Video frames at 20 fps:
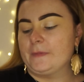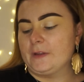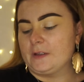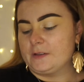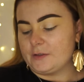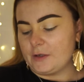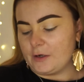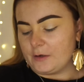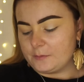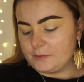
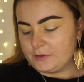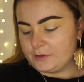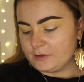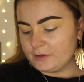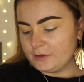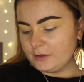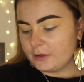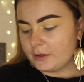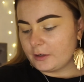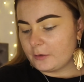So I'm just
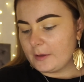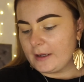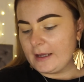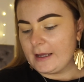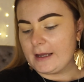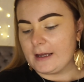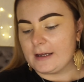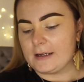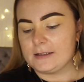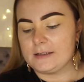going to go
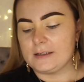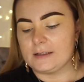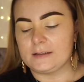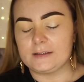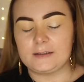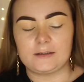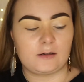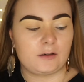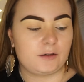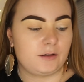ahead and
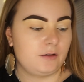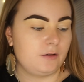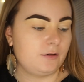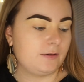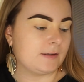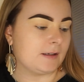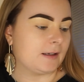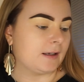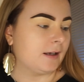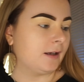start
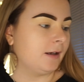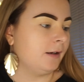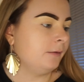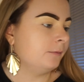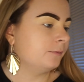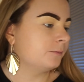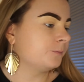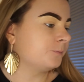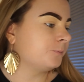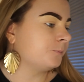using
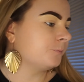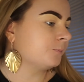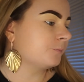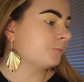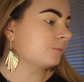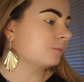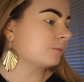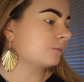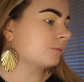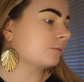it.
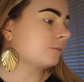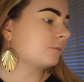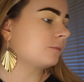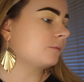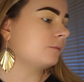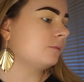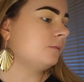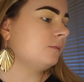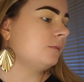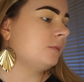
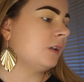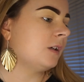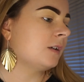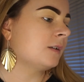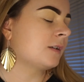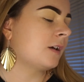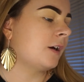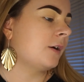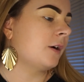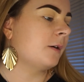
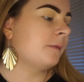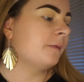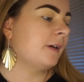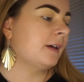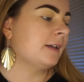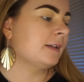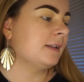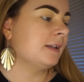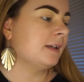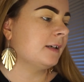So I'm
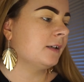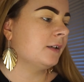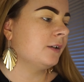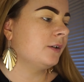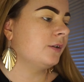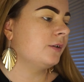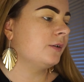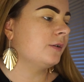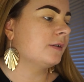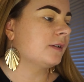firstly going to
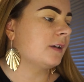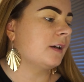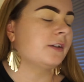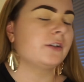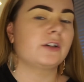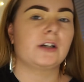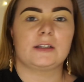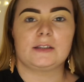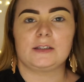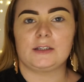use a
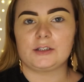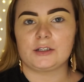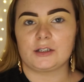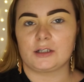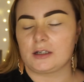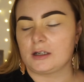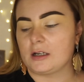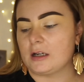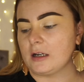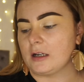
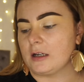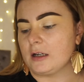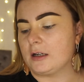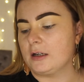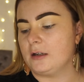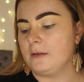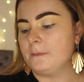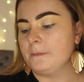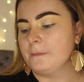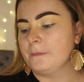transition
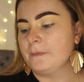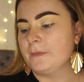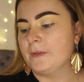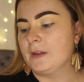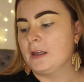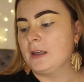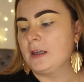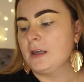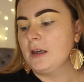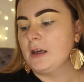colour.
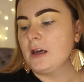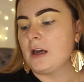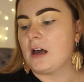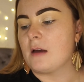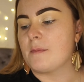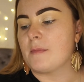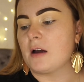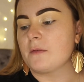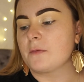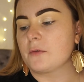
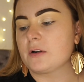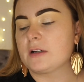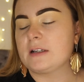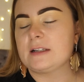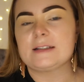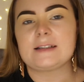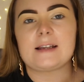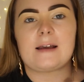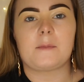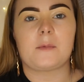I've already
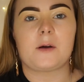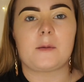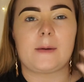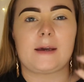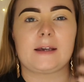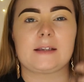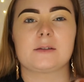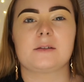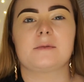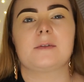set my
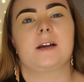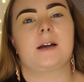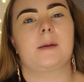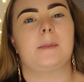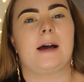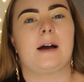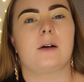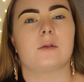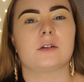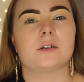base with like a
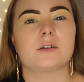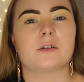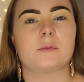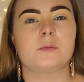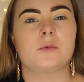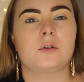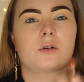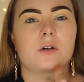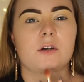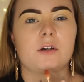powder, so
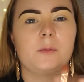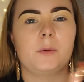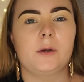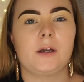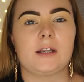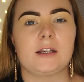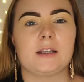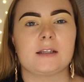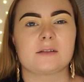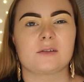I'm not going to put
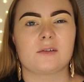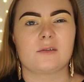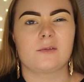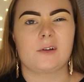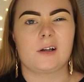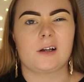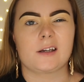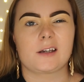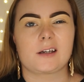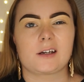any sort of
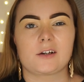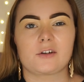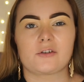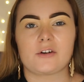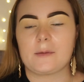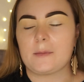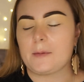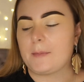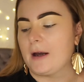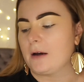like
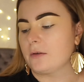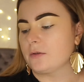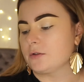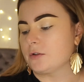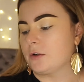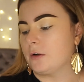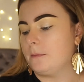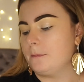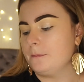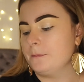creamy powders
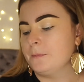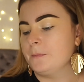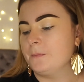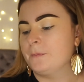on.